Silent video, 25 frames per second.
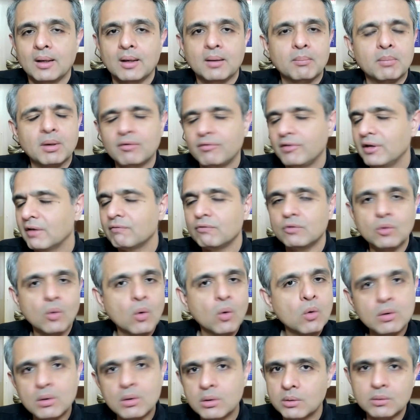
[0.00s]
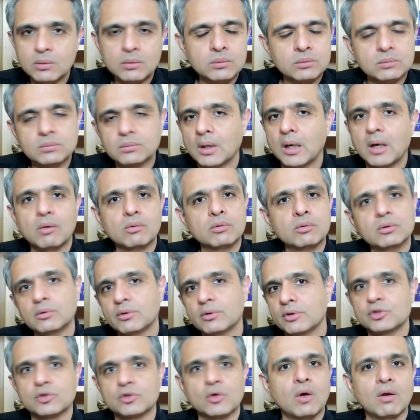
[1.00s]
but we have no clue how to
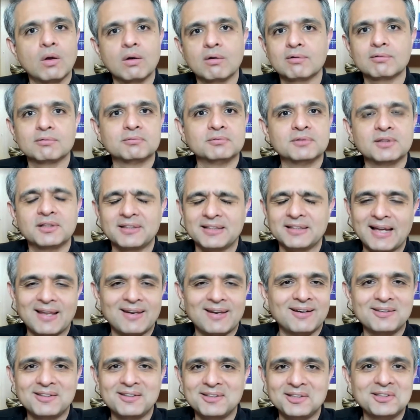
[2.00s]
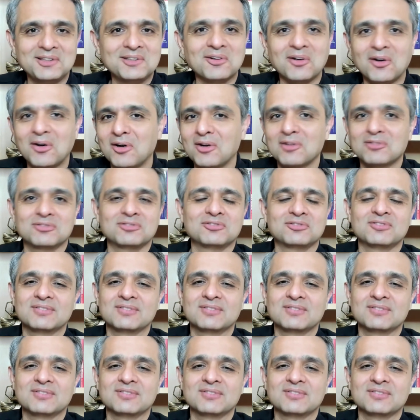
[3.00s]
resolve the reality of